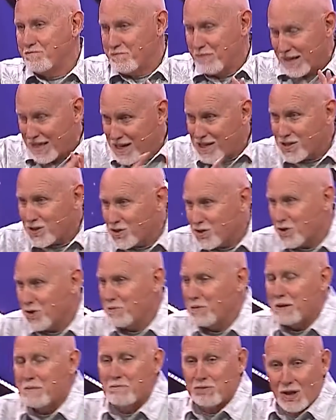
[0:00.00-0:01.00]
begins to
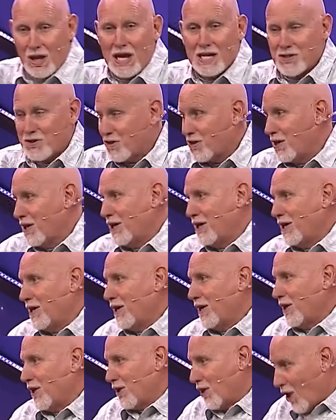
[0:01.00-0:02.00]
be blessed
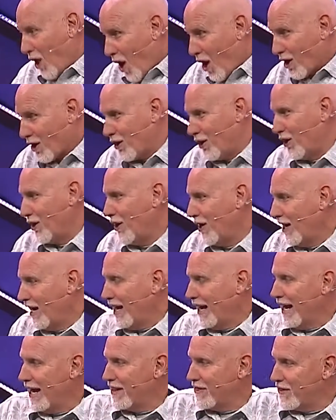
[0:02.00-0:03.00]
longer
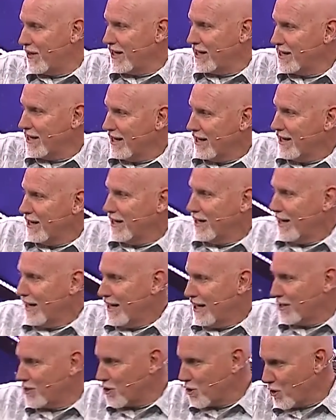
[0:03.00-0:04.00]
and then
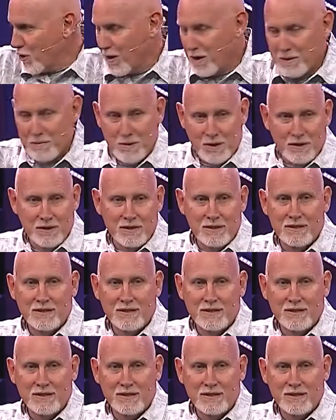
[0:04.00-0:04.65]
enjoyable.